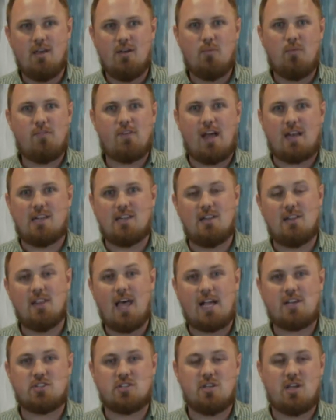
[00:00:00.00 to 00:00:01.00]
We've got an
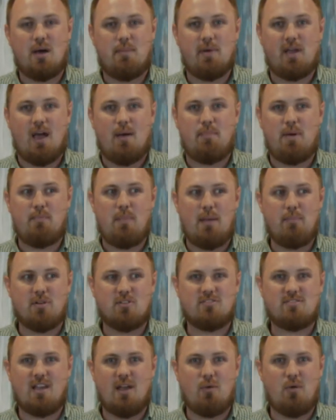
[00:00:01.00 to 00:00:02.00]
election coming up. And maybe you're
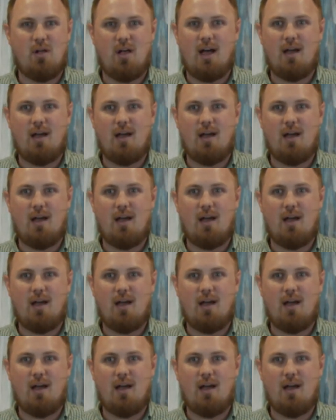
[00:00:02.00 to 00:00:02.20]
saying, well,